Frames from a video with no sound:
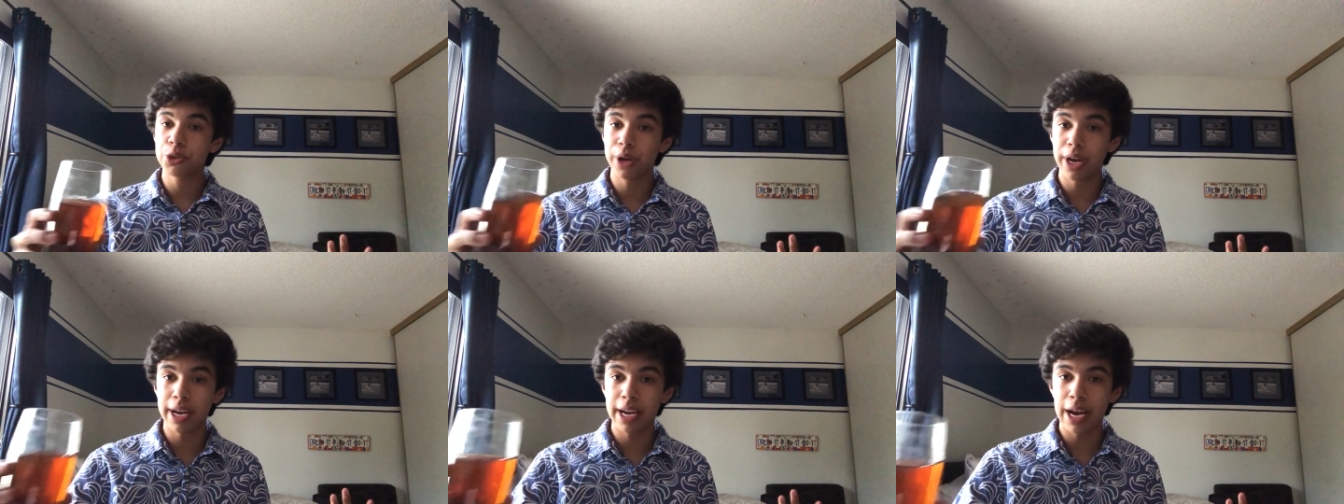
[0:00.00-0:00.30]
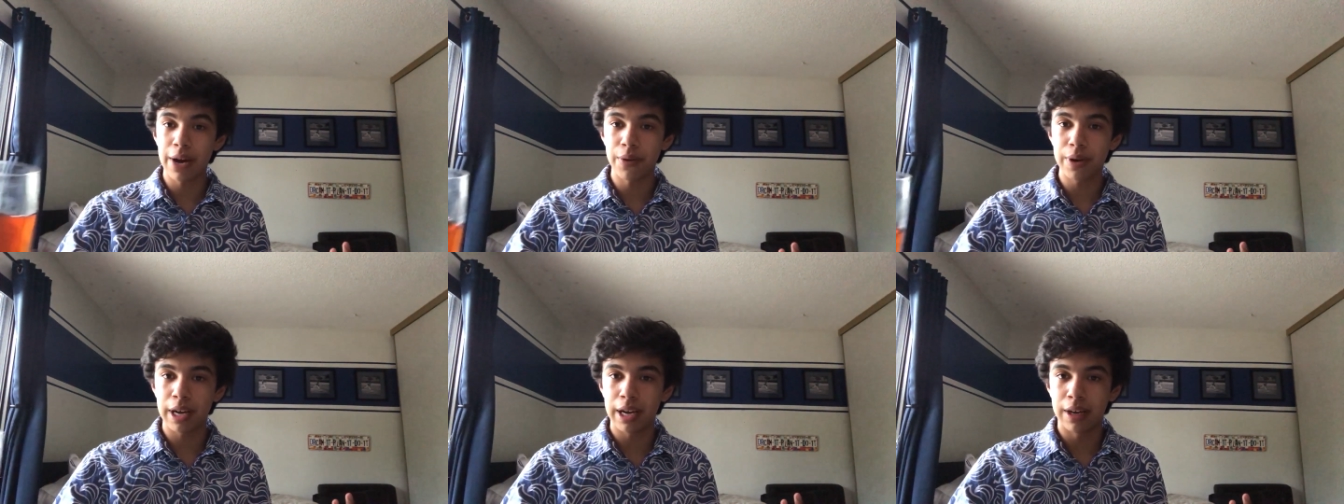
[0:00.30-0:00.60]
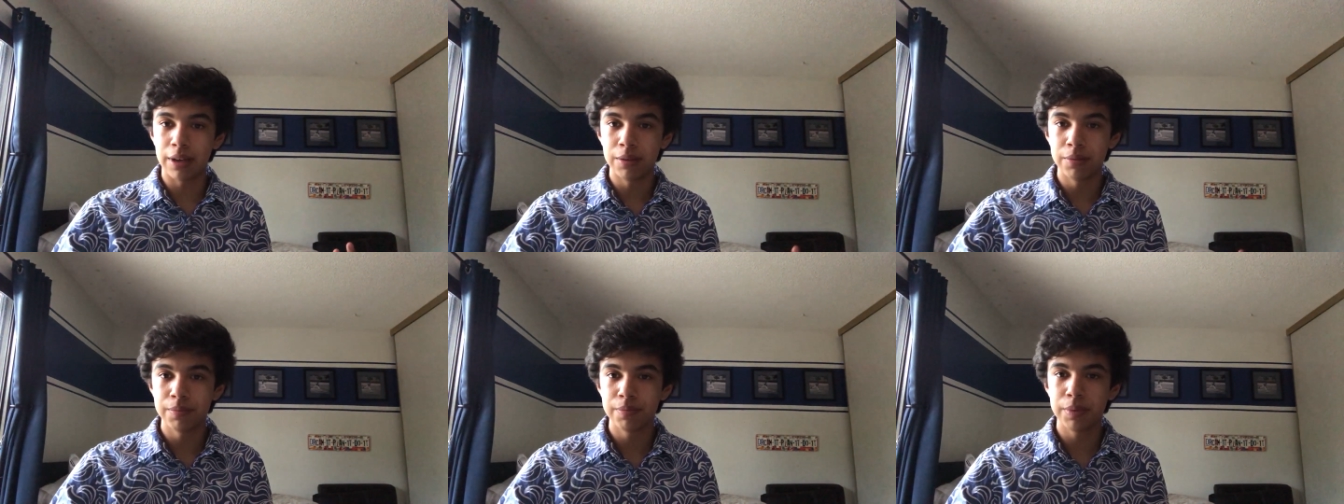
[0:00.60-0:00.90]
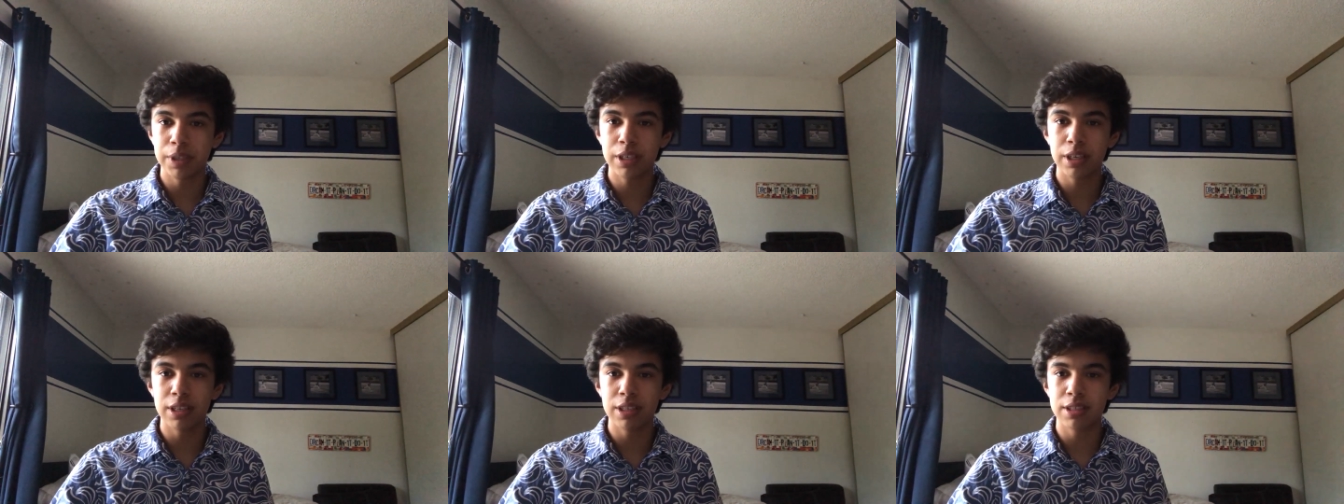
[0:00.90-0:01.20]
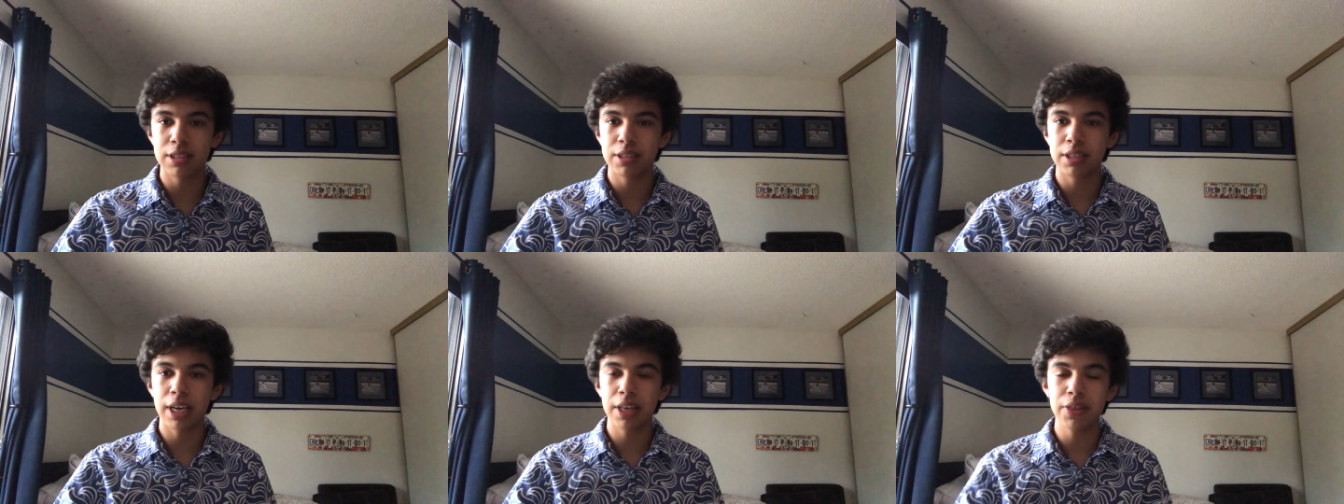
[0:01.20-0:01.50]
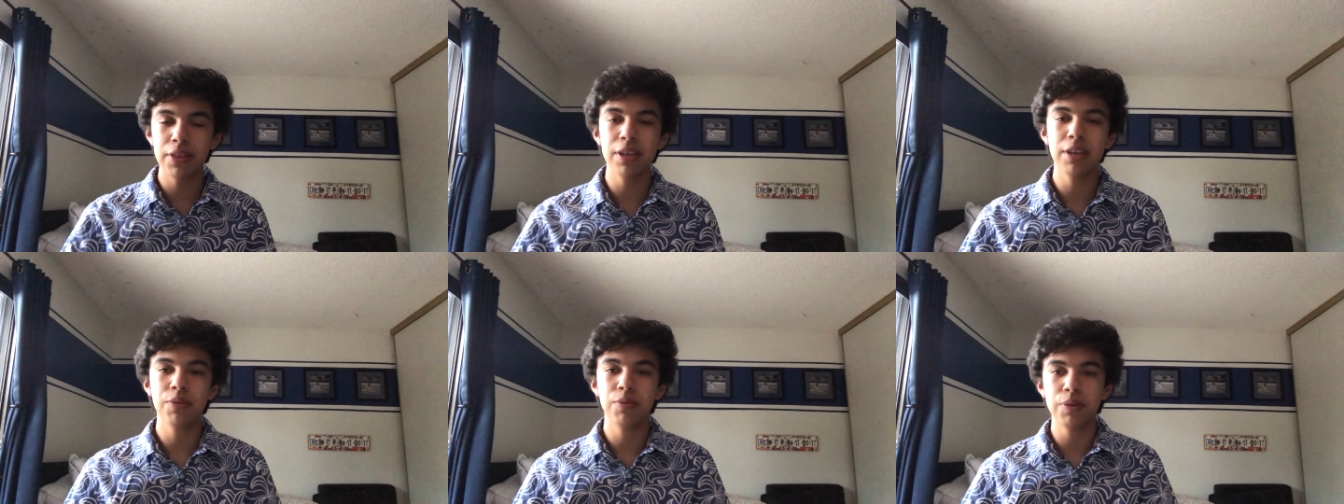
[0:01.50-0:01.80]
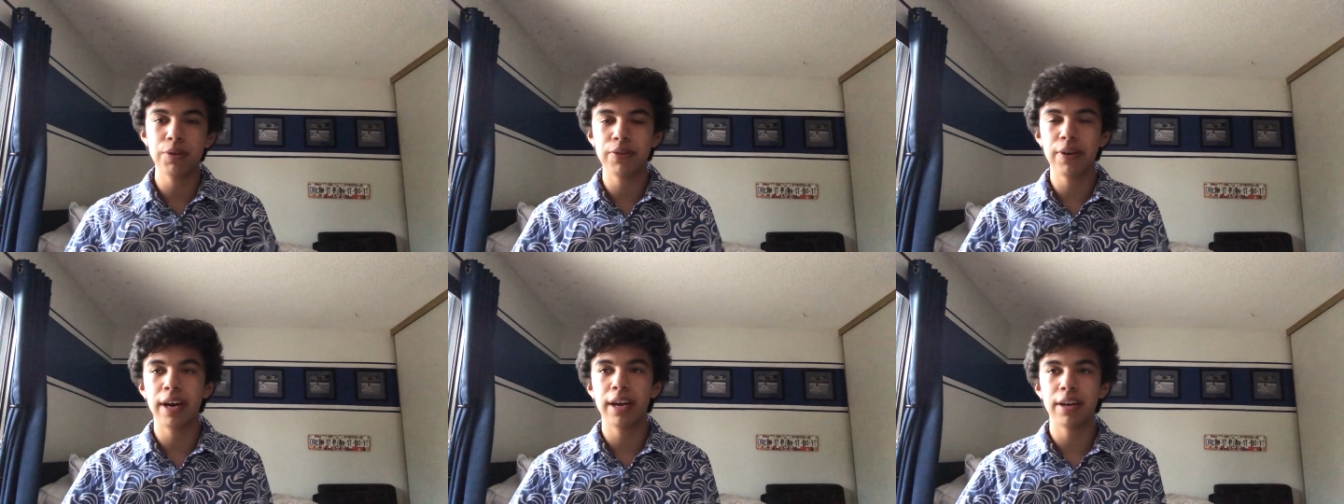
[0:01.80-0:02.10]
we're gonna try it out now because
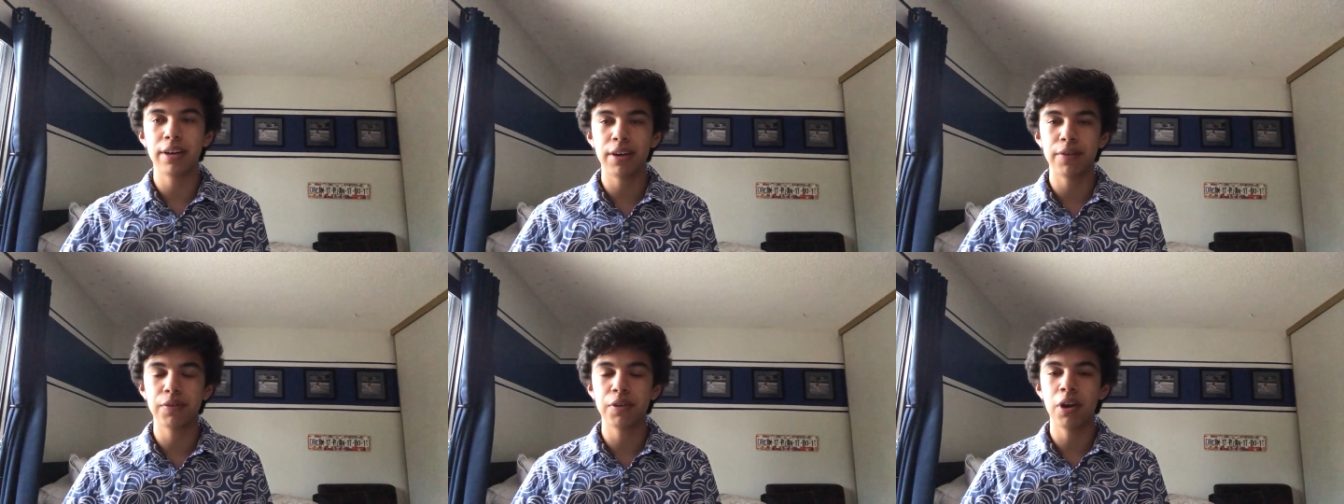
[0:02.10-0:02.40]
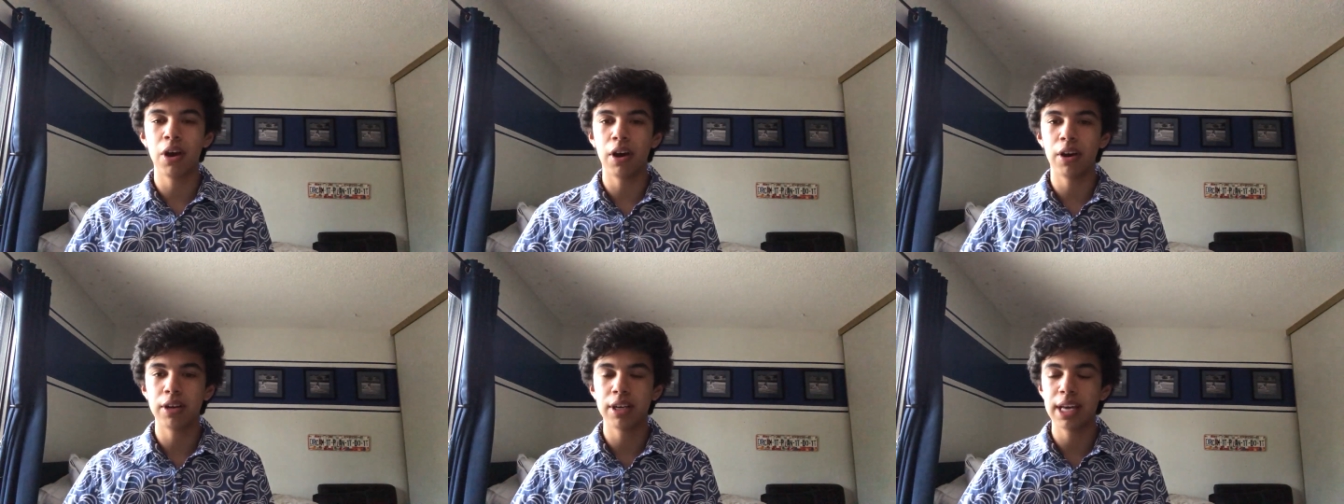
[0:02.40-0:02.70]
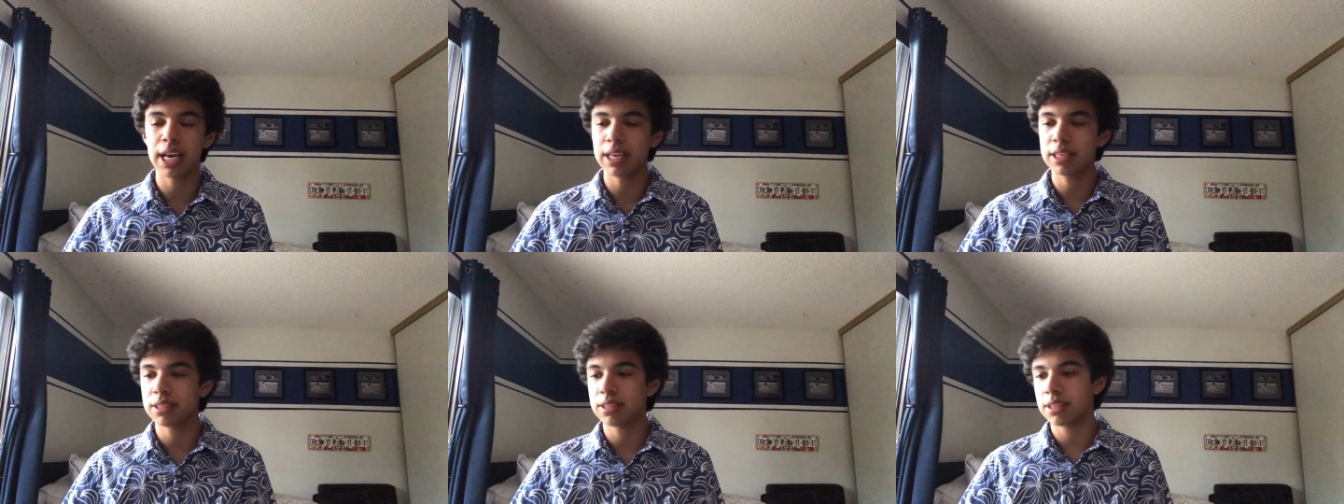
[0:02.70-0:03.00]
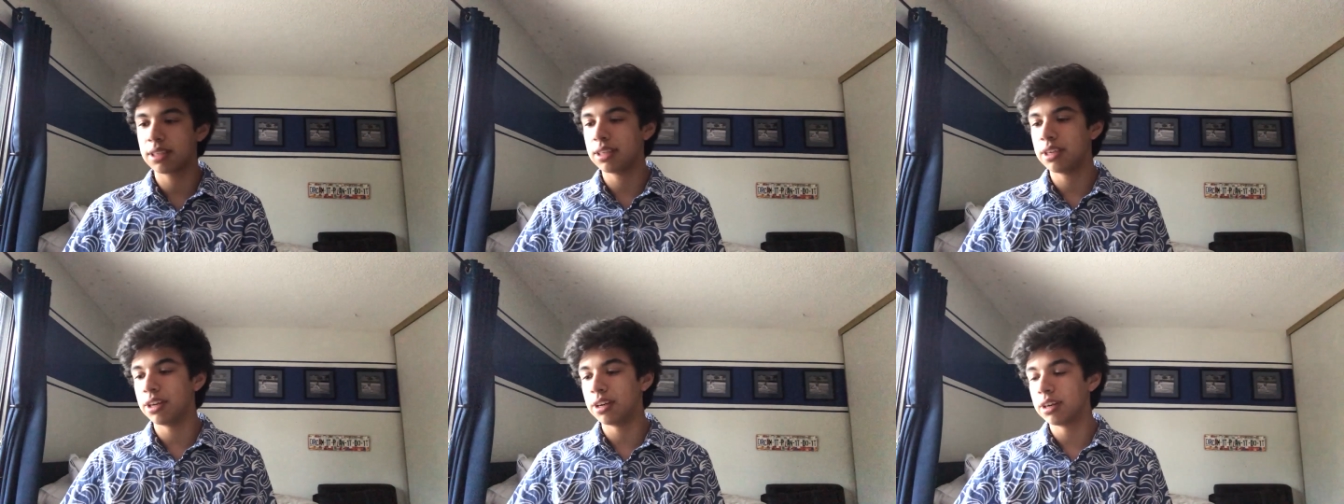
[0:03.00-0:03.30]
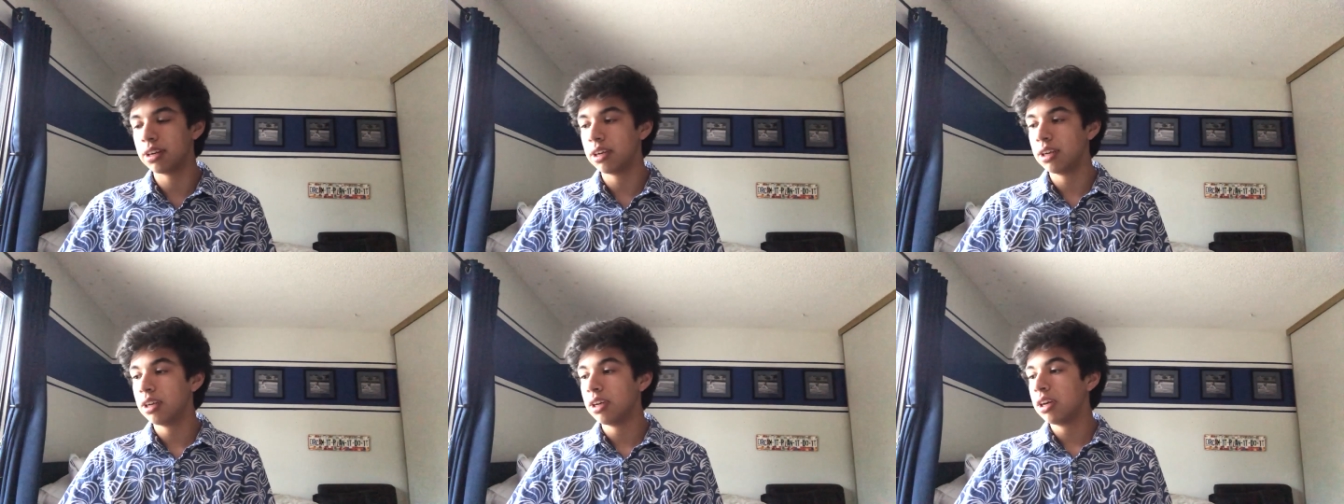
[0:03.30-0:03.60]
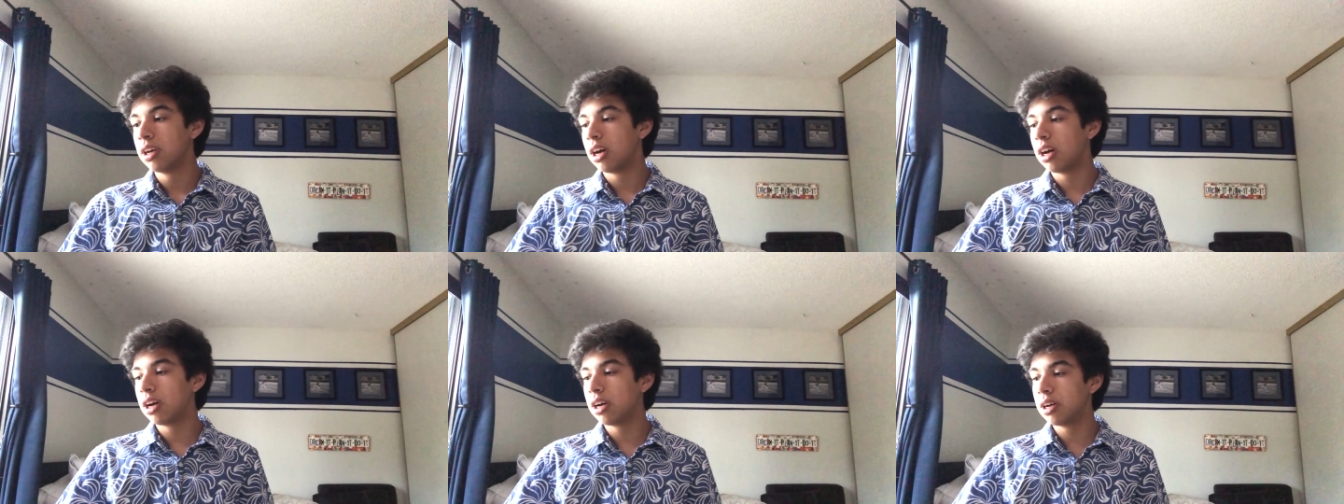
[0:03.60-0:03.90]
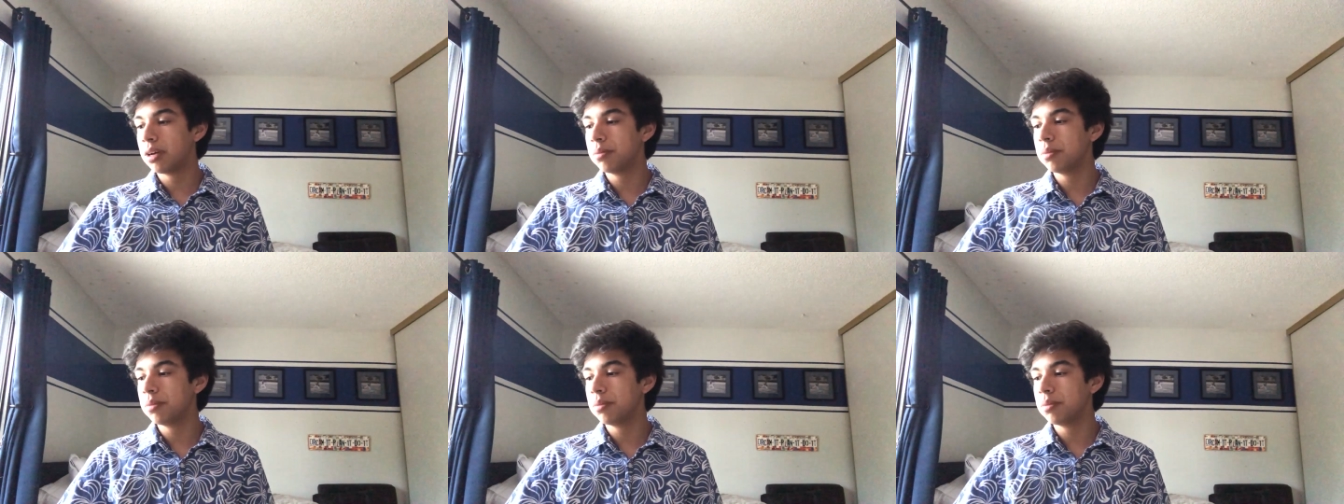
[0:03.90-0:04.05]
I think we've had enough context here.